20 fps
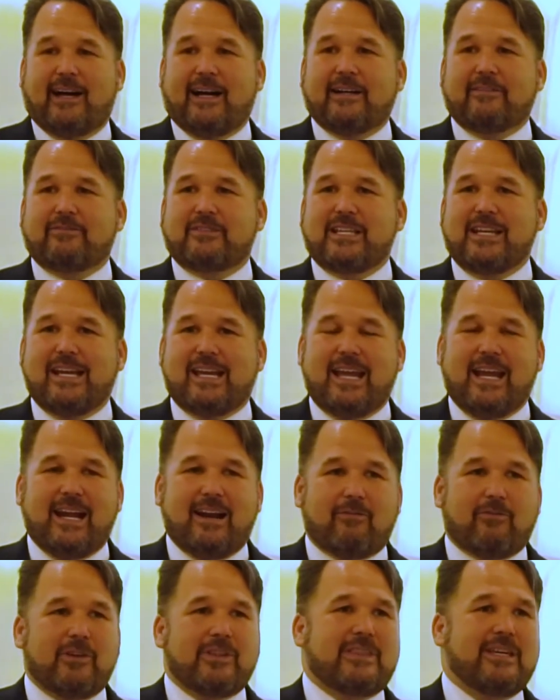life. Take
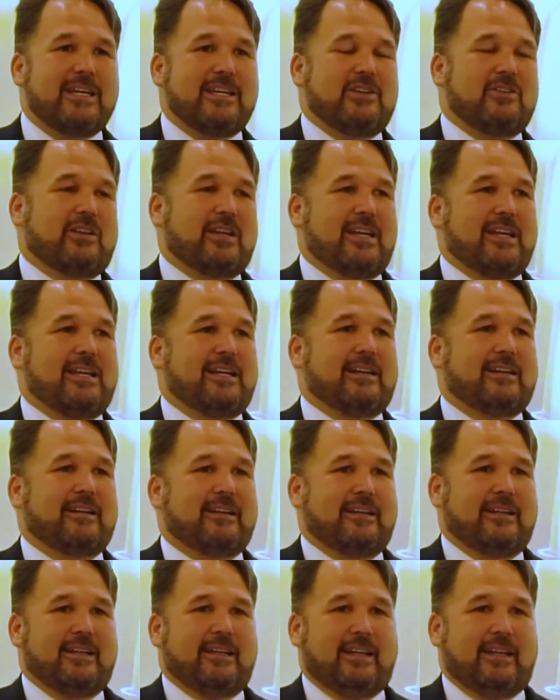everything you can.